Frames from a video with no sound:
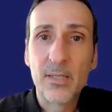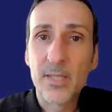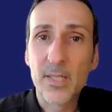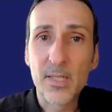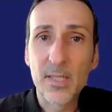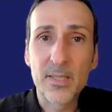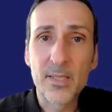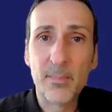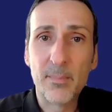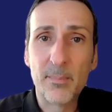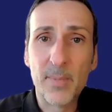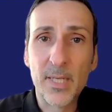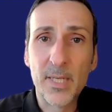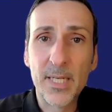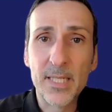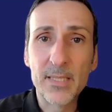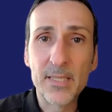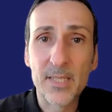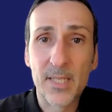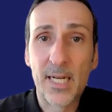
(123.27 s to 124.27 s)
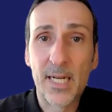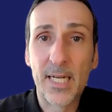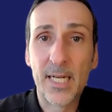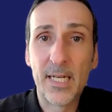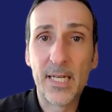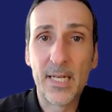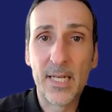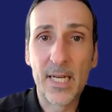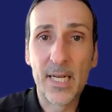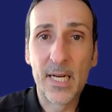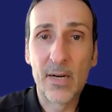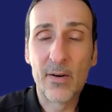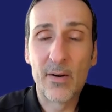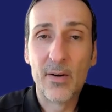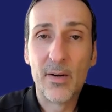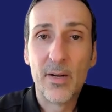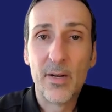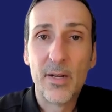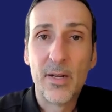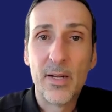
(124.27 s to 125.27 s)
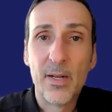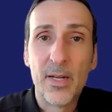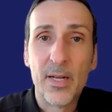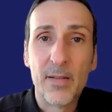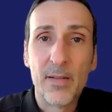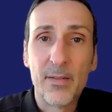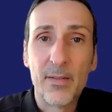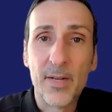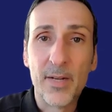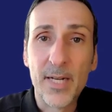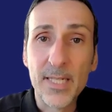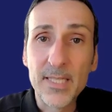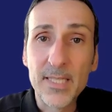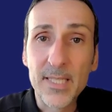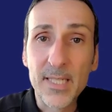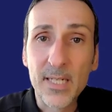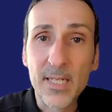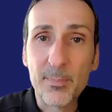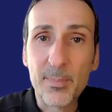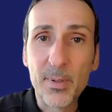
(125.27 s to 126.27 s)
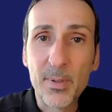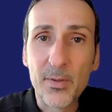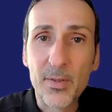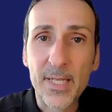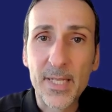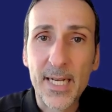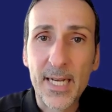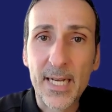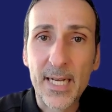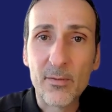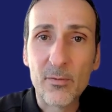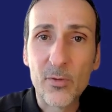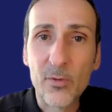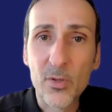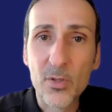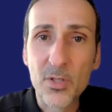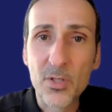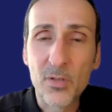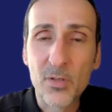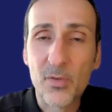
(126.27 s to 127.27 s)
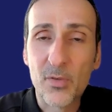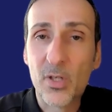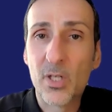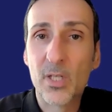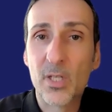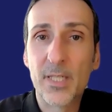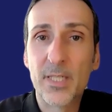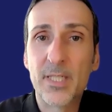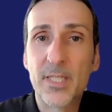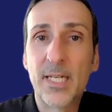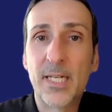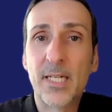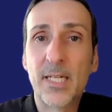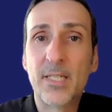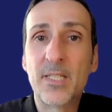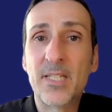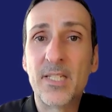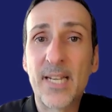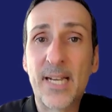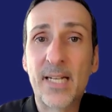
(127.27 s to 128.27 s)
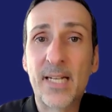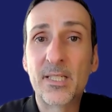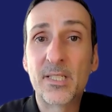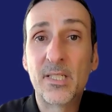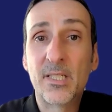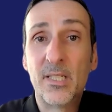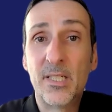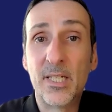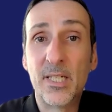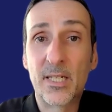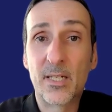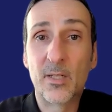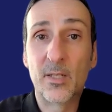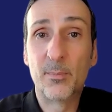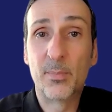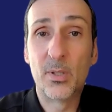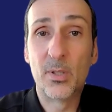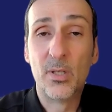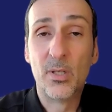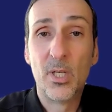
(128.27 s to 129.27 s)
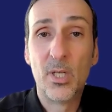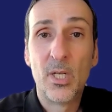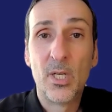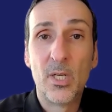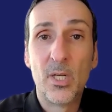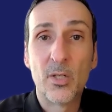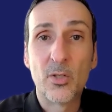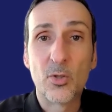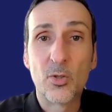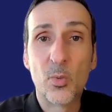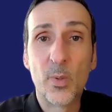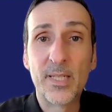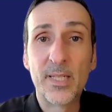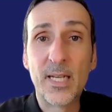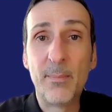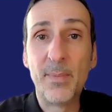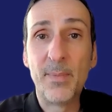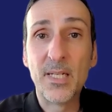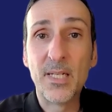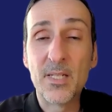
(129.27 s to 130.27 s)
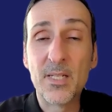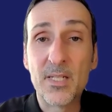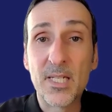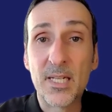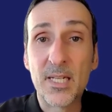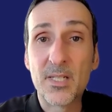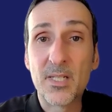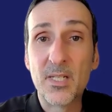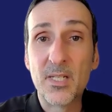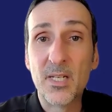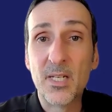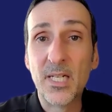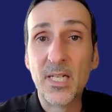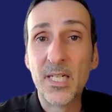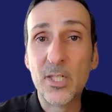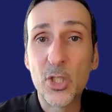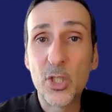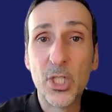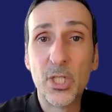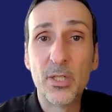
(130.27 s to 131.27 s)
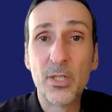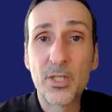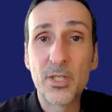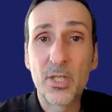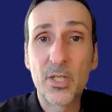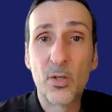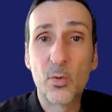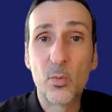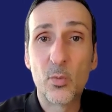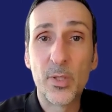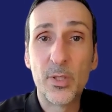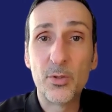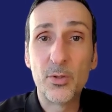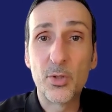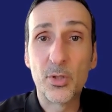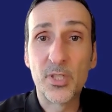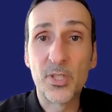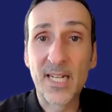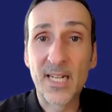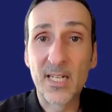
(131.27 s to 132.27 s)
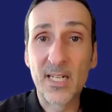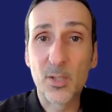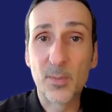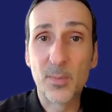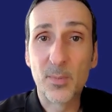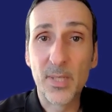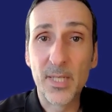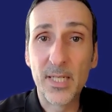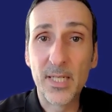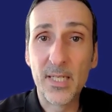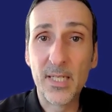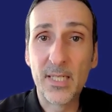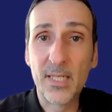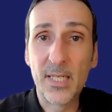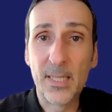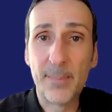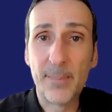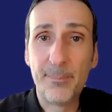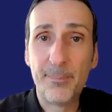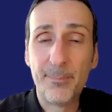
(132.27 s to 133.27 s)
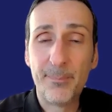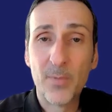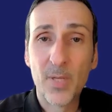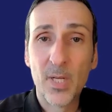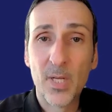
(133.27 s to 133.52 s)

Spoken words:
tuck some money aside in there. The nice thing about that, first of all, is that it's tax deductible. So what that means is that each year it's going to reduce your taxable income,